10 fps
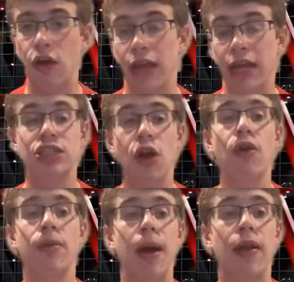
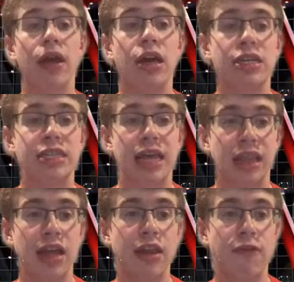known about Seth
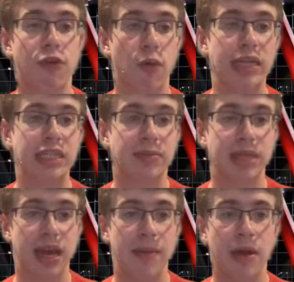Lundy for quite some
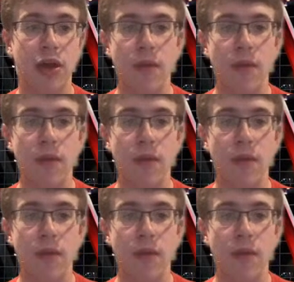time.